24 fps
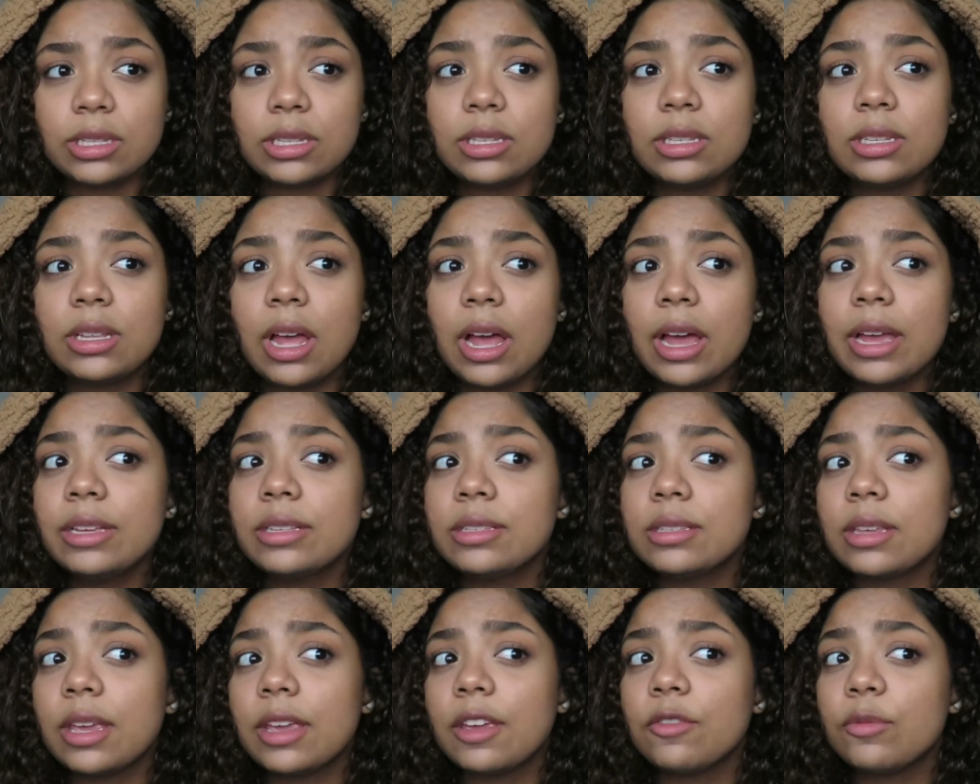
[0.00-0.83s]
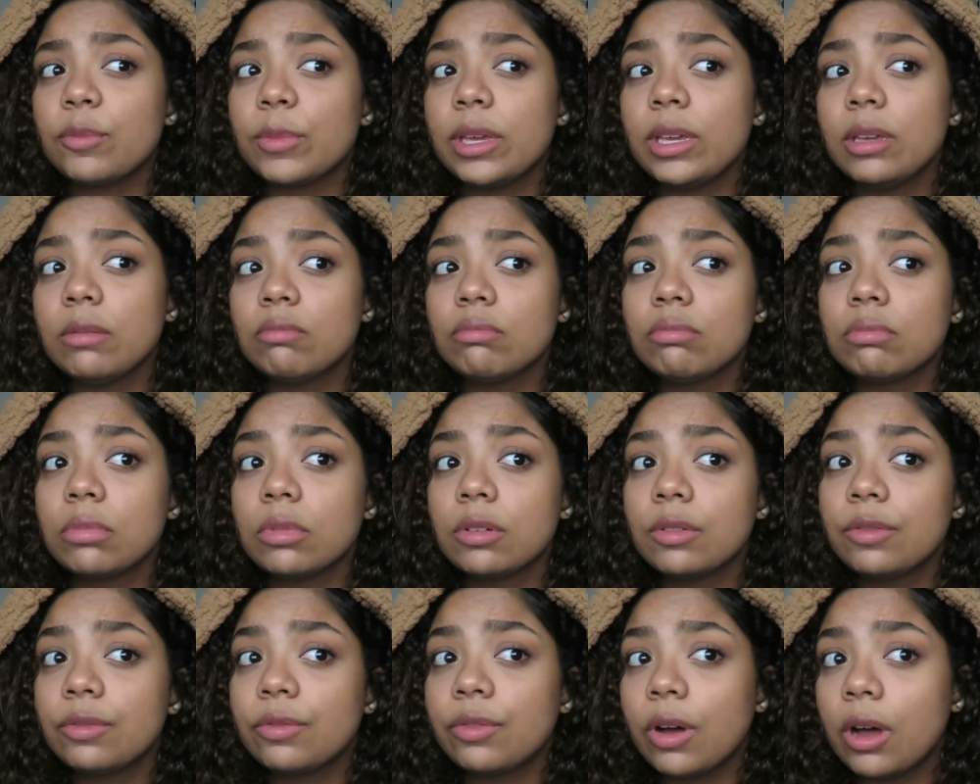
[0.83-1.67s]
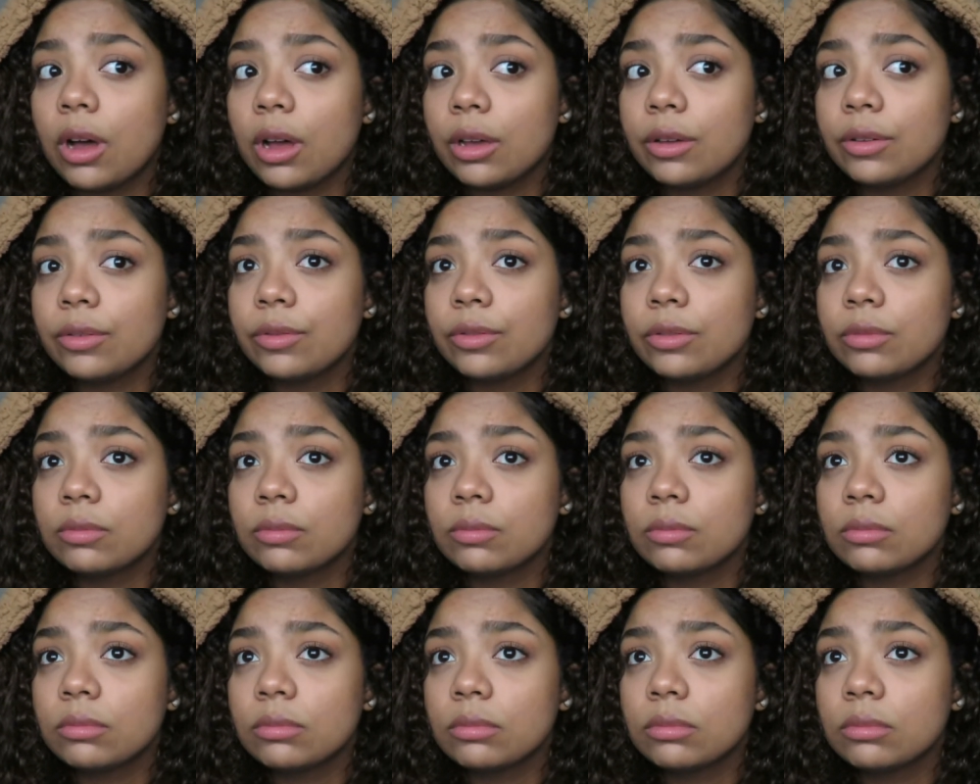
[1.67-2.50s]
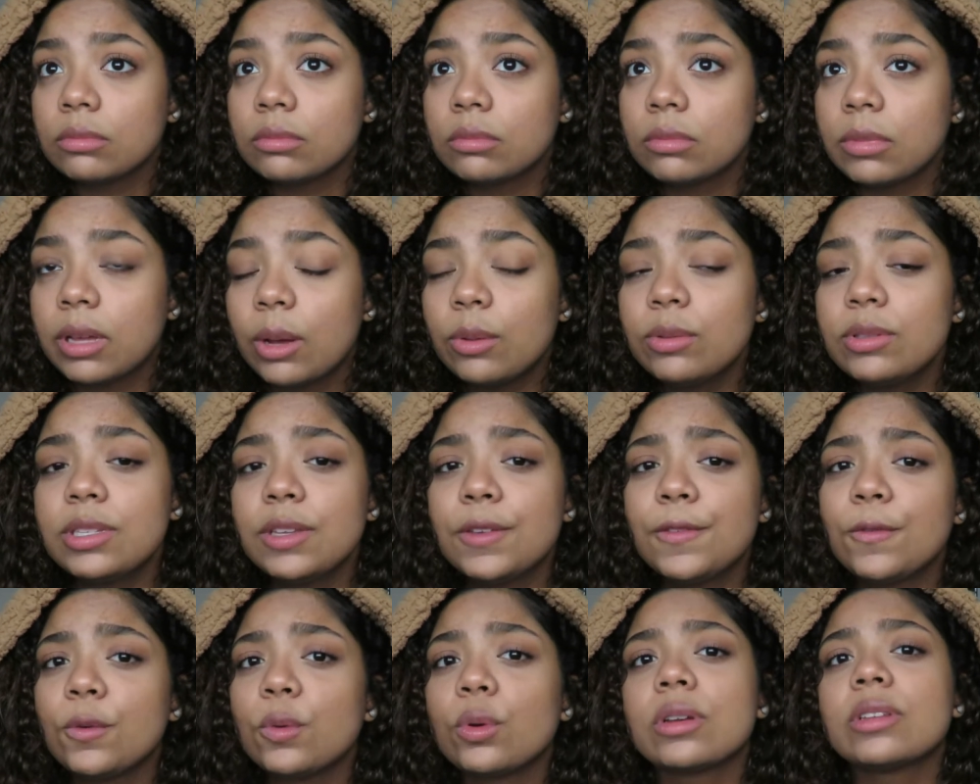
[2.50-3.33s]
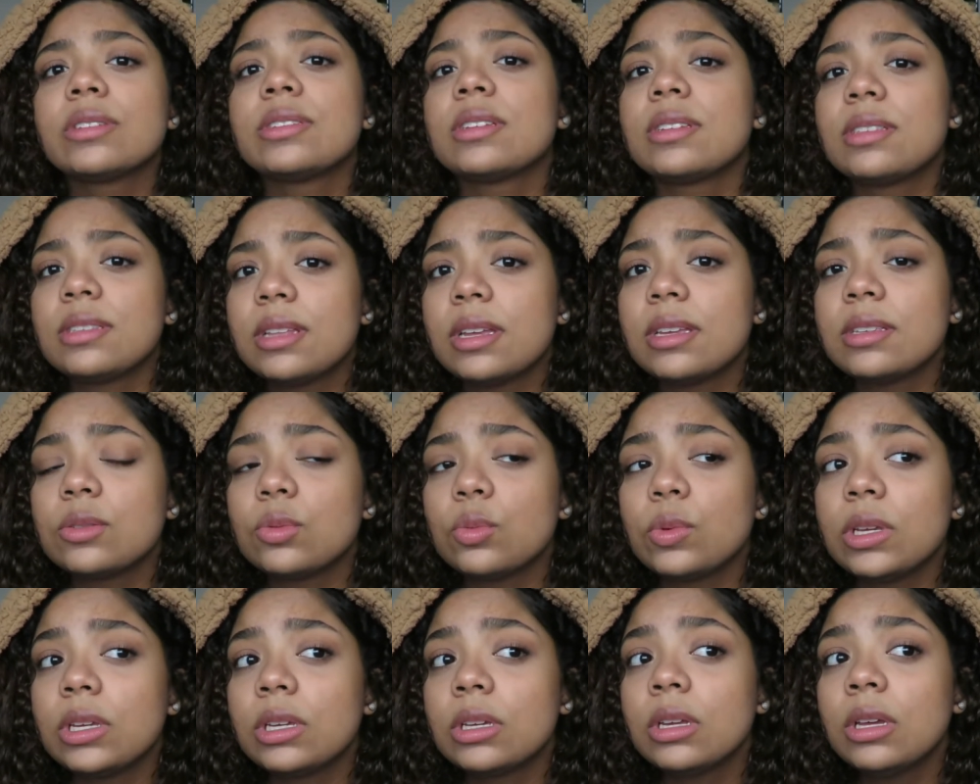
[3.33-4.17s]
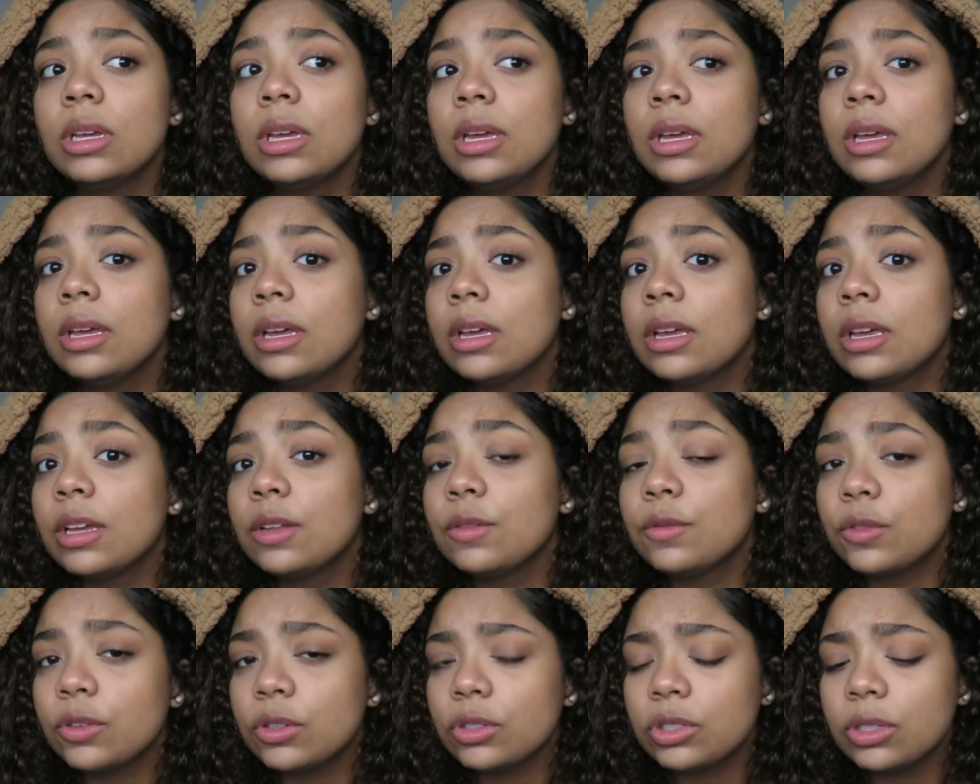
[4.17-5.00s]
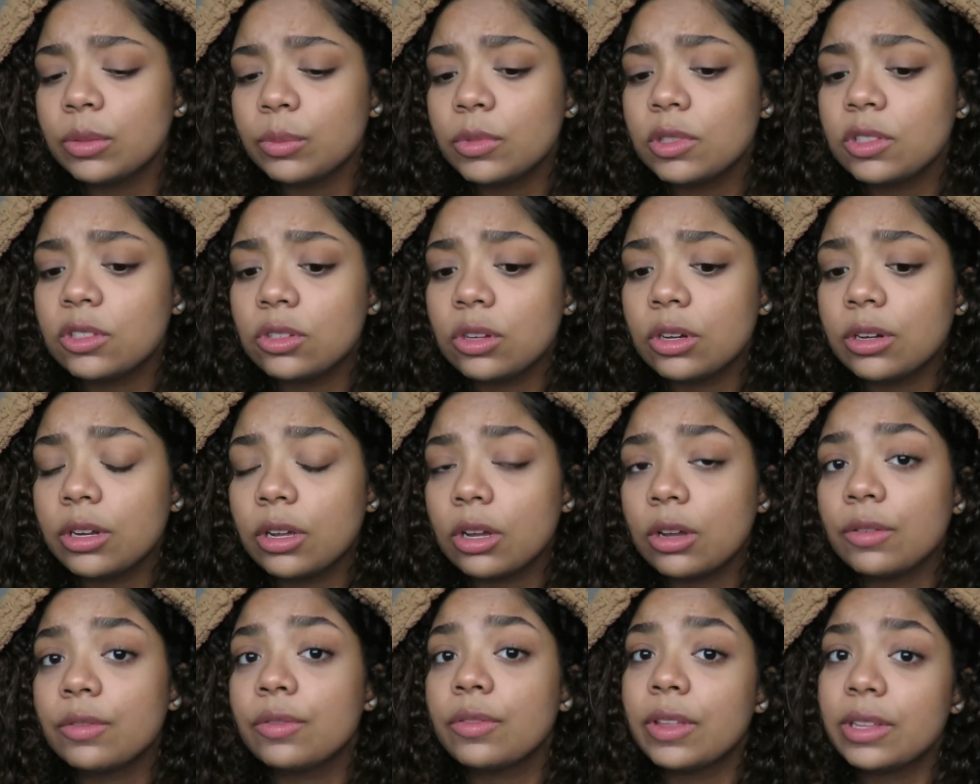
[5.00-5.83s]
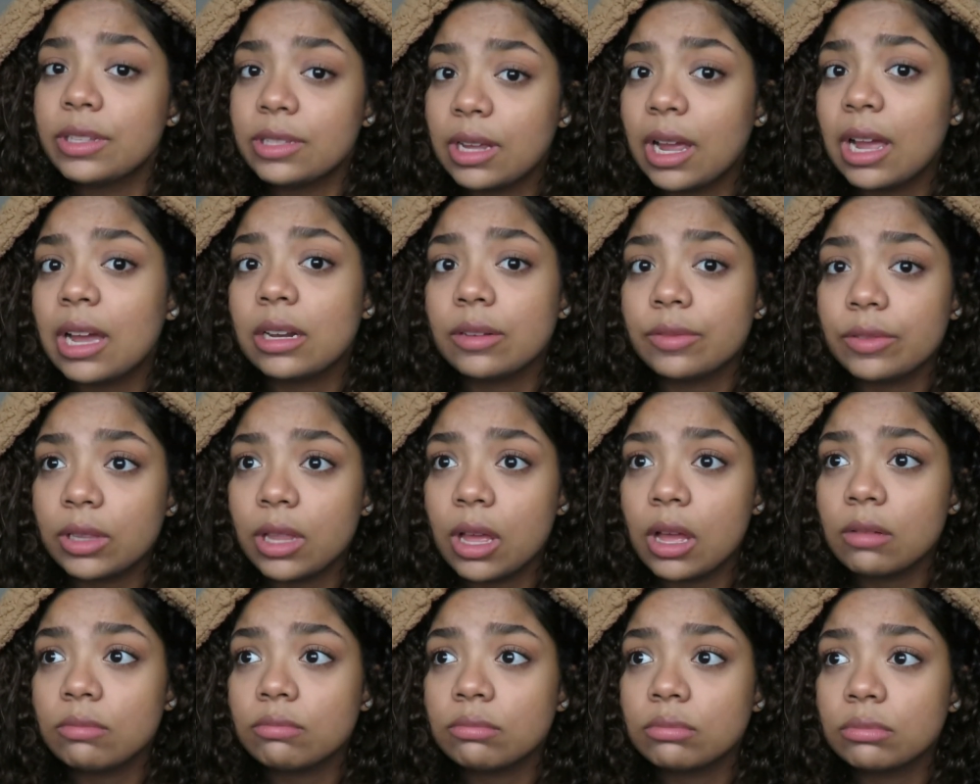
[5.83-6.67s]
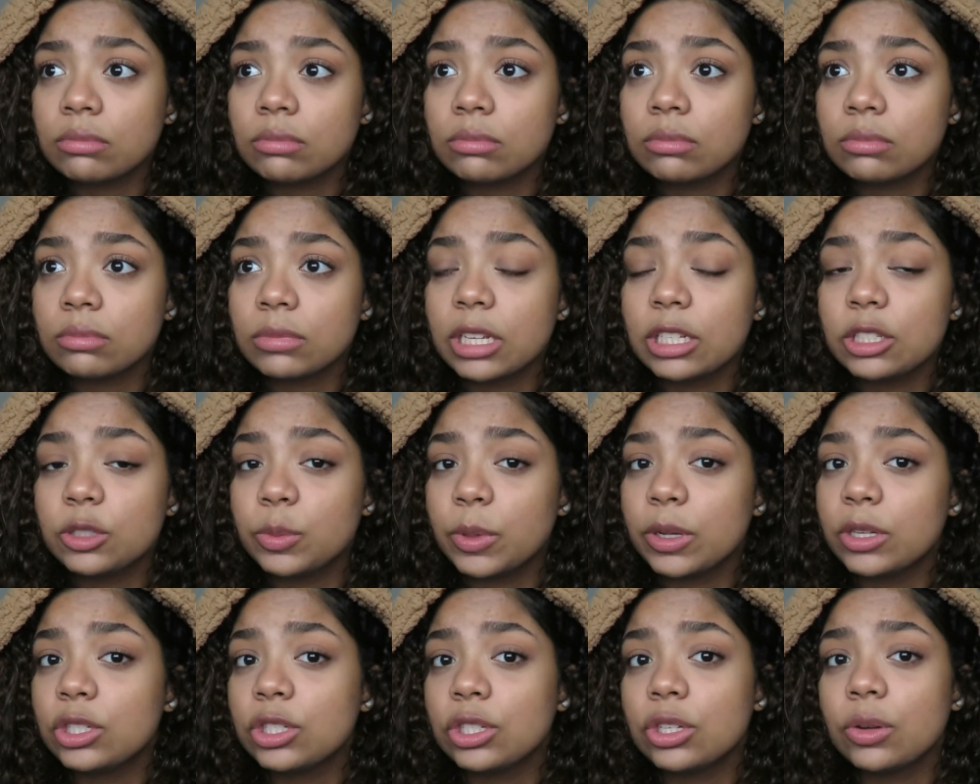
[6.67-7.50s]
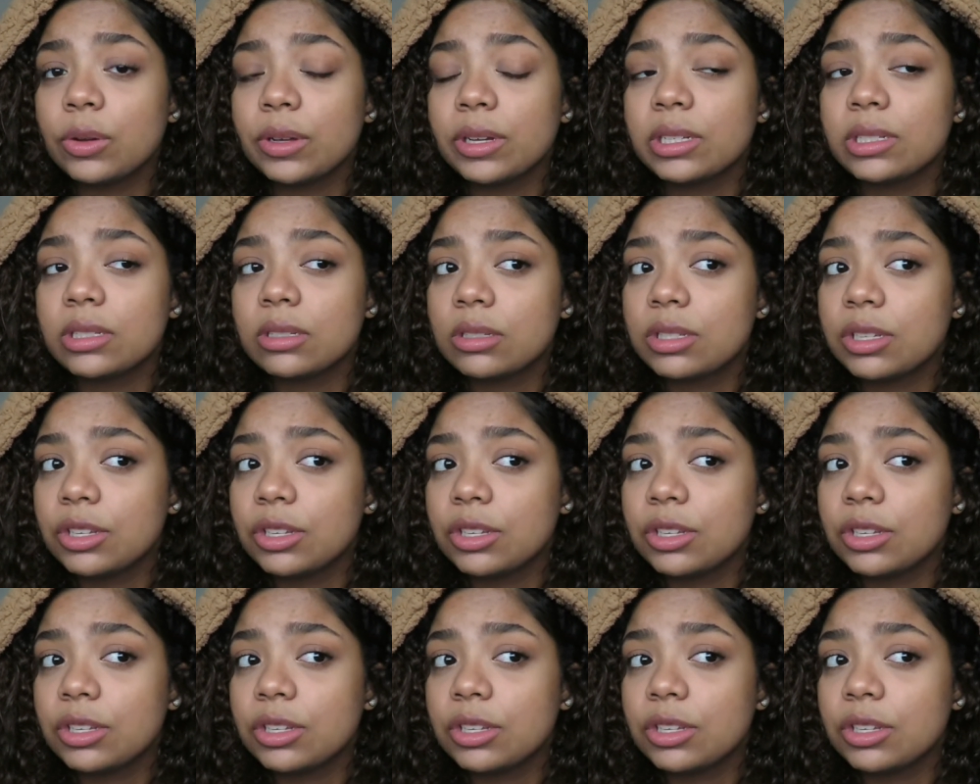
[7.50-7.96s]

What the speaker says: These guys gave me 4 to 6 days a week, and for someone starting off, that's kind of a lot, especially going into